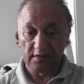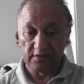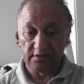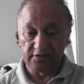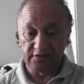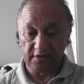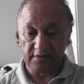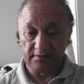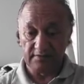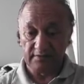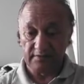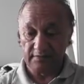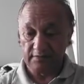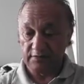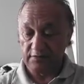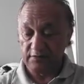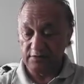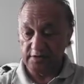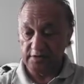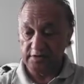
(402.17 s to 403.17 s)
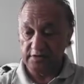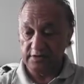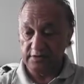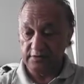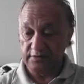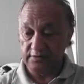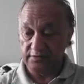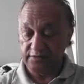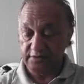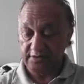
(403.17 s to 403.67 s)
Jim, when
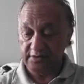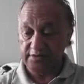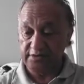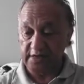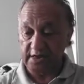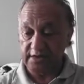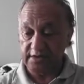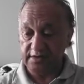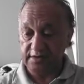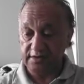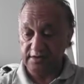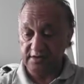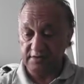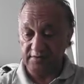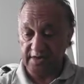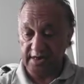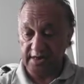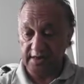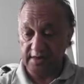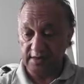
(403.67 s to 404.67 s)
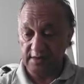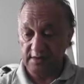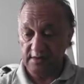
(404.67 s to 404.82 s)
you do that to me